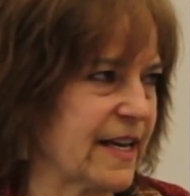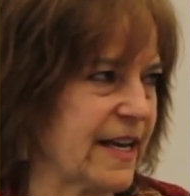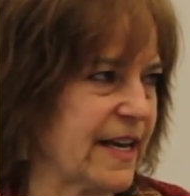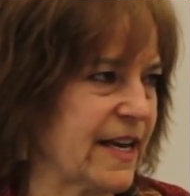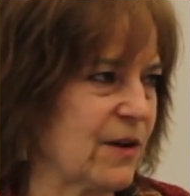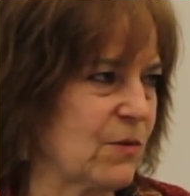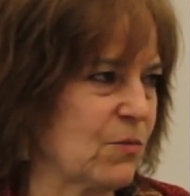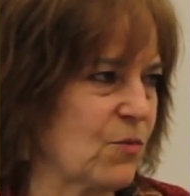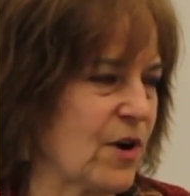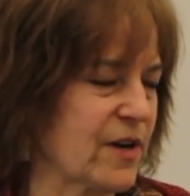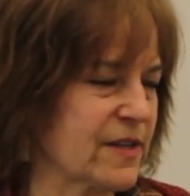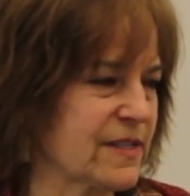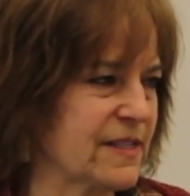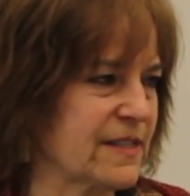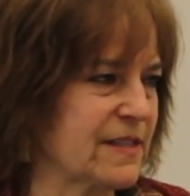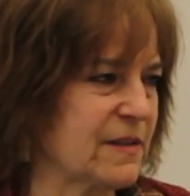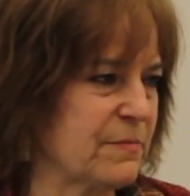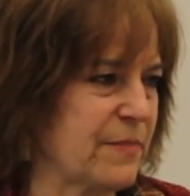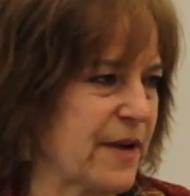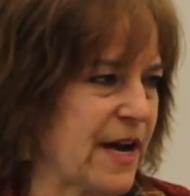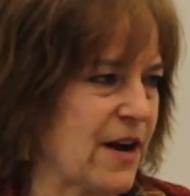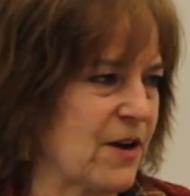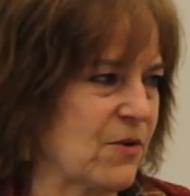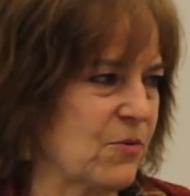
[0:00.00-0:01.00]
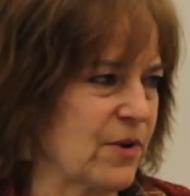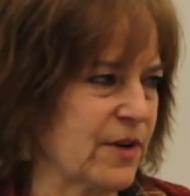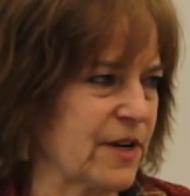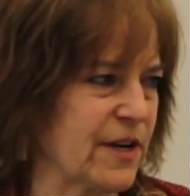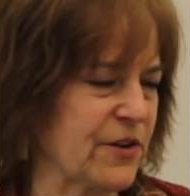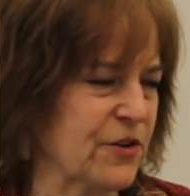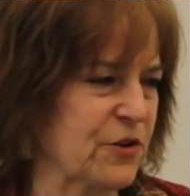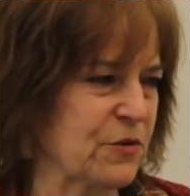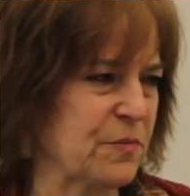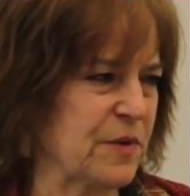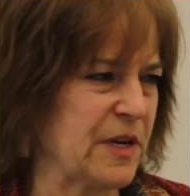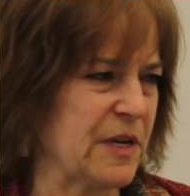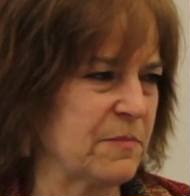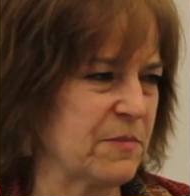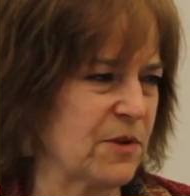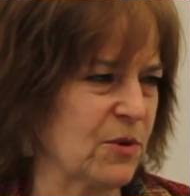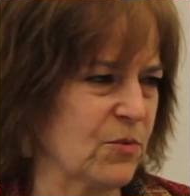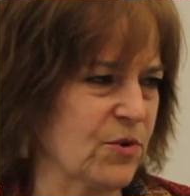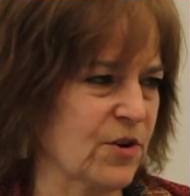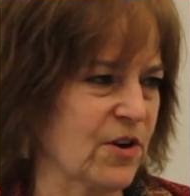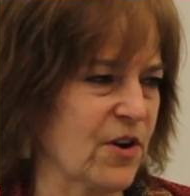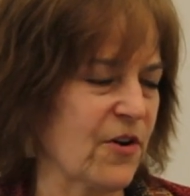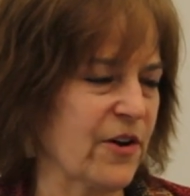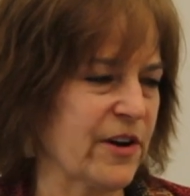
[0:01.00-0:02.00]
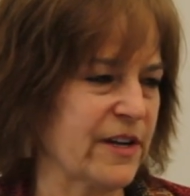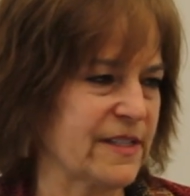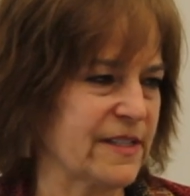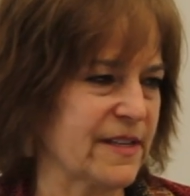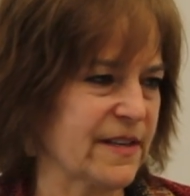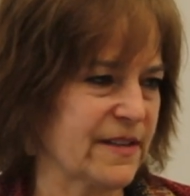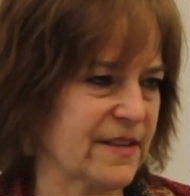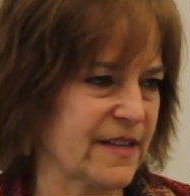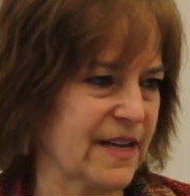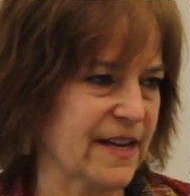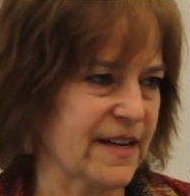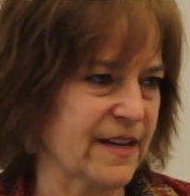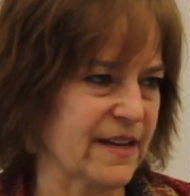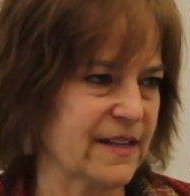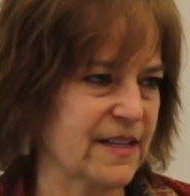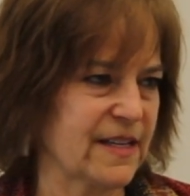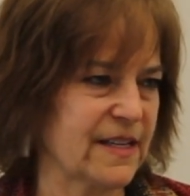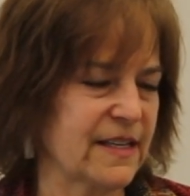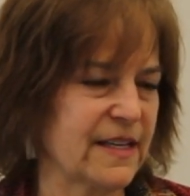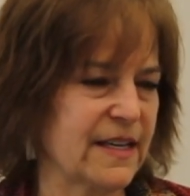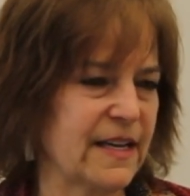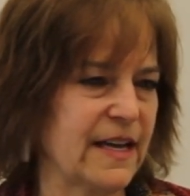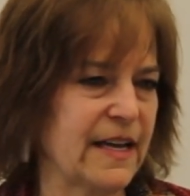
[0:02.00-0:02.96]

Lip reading: it wasn't about what other people were going to think.